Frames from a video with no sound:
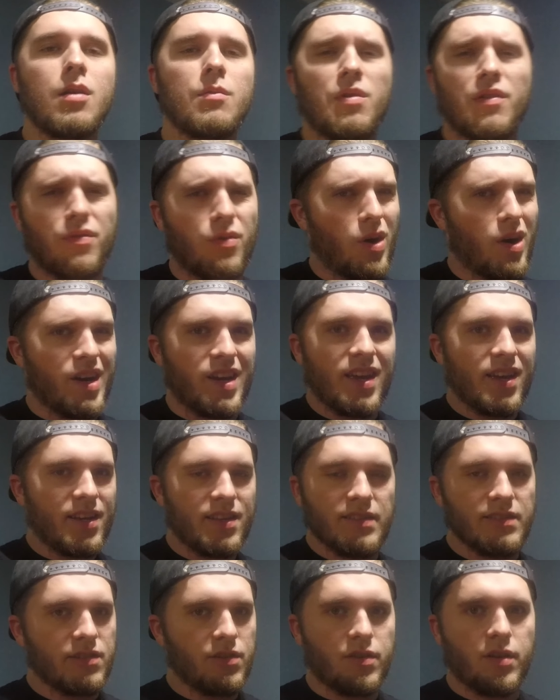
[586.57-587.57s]
before I get
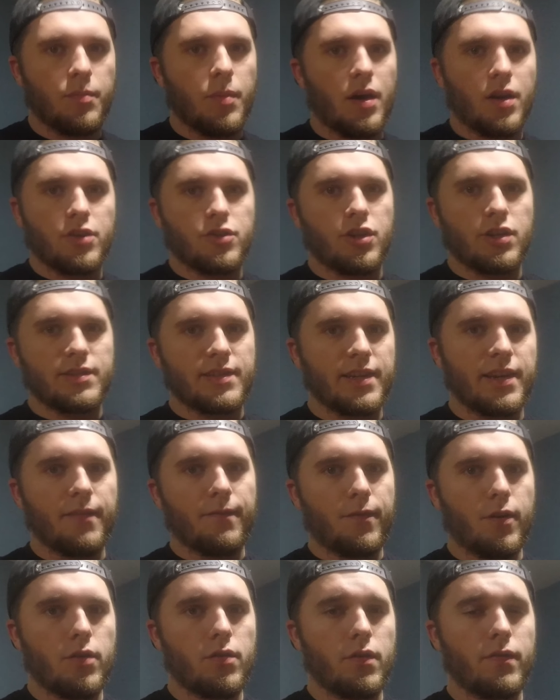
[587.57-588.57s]
concerned about adjusting it
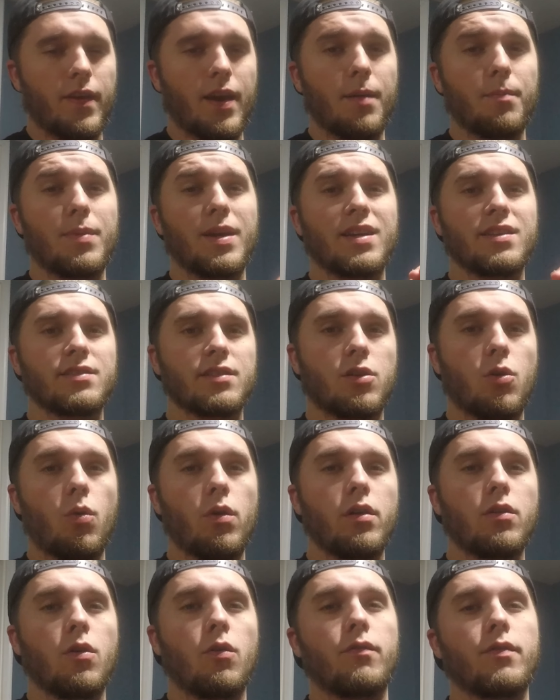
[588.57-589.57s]
further than that, because the
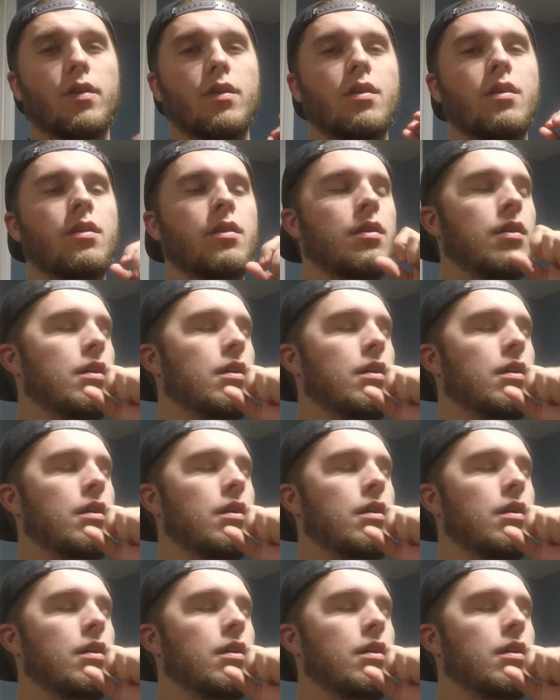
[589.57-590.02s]
coilover